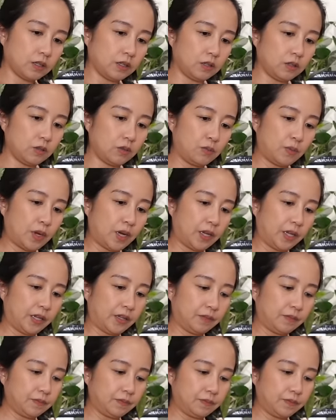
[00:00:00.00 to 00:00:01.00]
Oh
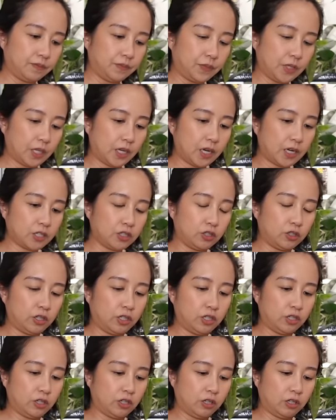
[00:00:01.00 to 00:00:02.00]
my, that actually
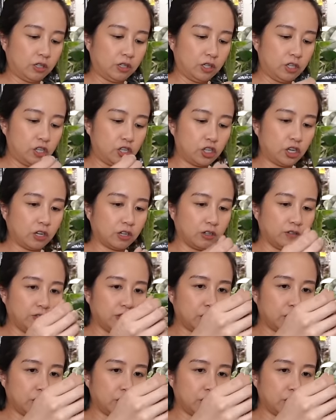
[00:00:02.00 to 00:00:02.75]
took a good chunk of